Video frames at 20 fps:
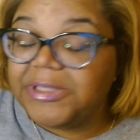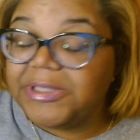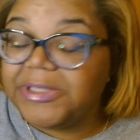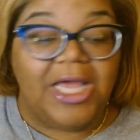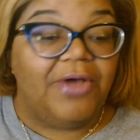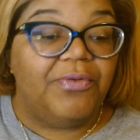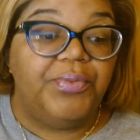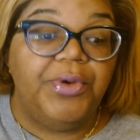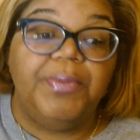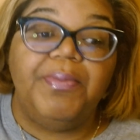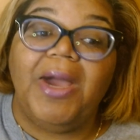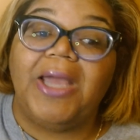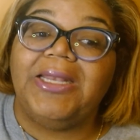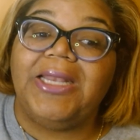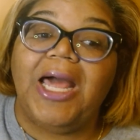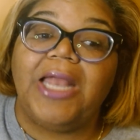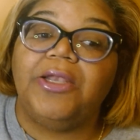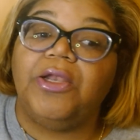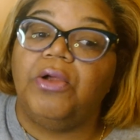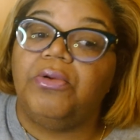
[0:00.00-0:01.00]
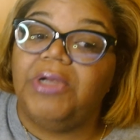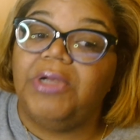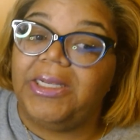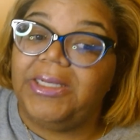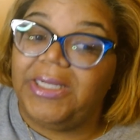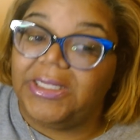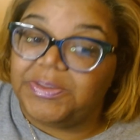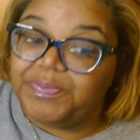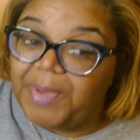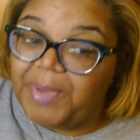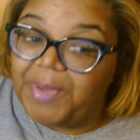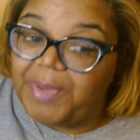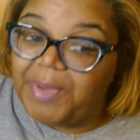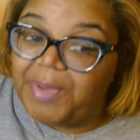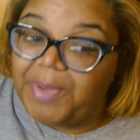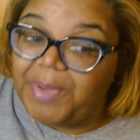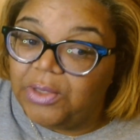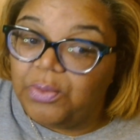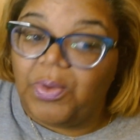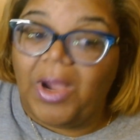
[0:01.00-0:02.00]
Now, we might not know nothing else about
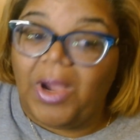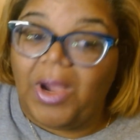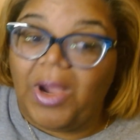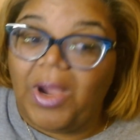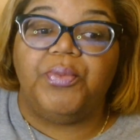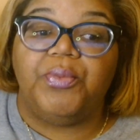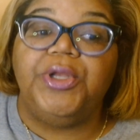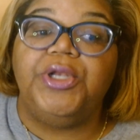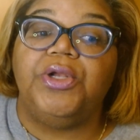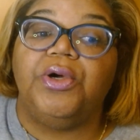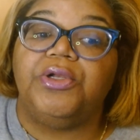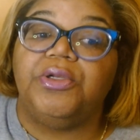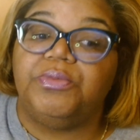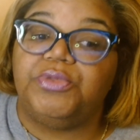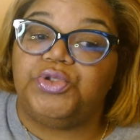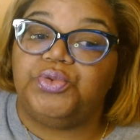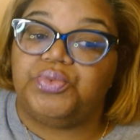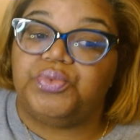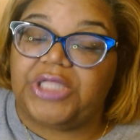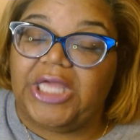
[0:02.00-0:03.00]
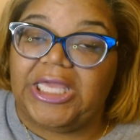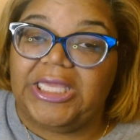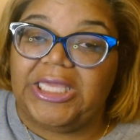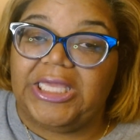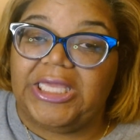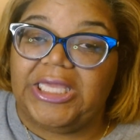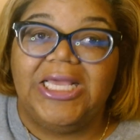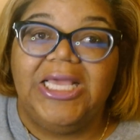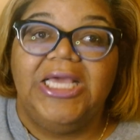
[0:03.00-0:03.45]
KeKe Y, but we know them two things.